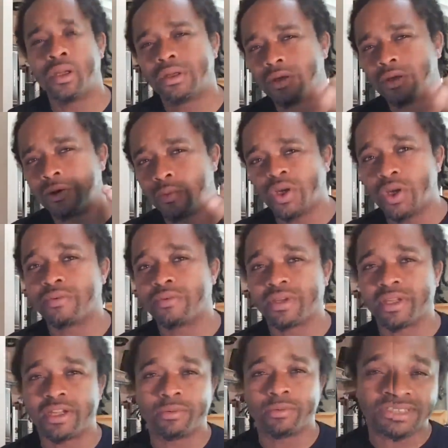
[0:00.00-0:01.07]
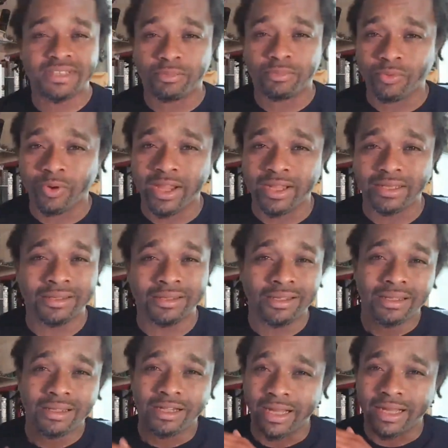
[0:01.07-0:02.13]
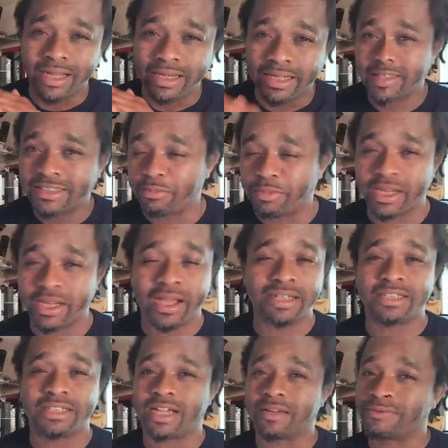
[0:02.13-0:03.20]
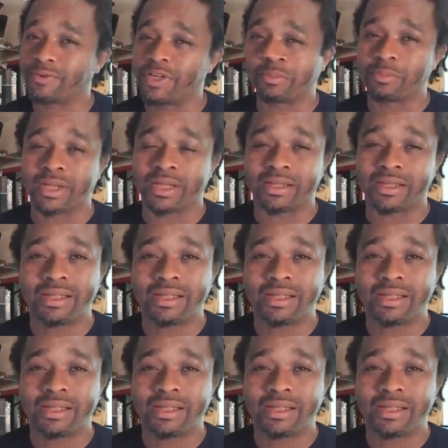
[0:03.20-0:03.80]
we over here, we separating. It ain't easy to be hijack free, man.